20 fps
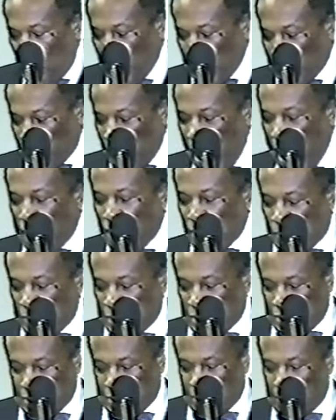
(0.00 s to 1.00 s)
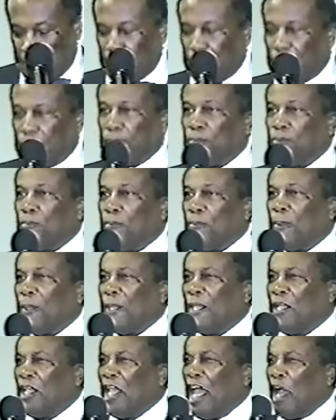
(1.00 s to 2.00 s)
Pythagoras, I
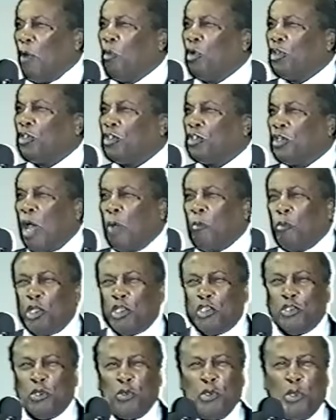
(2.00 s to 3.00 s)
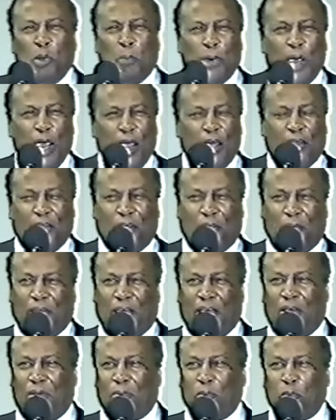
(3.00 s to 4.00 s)
want, to, I want to show you a parallel
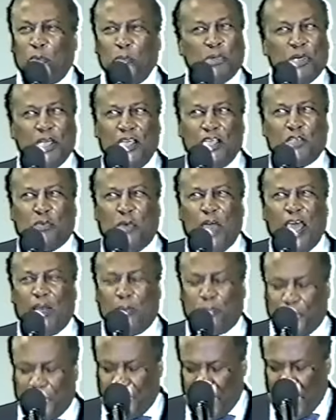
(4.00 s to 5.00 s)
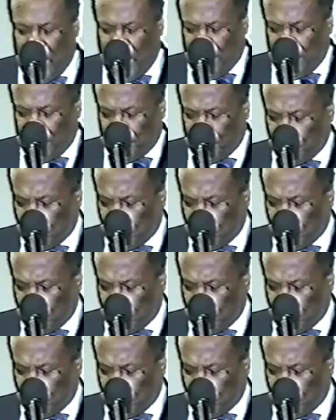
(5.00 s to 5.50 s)
now. We bring this right up to date.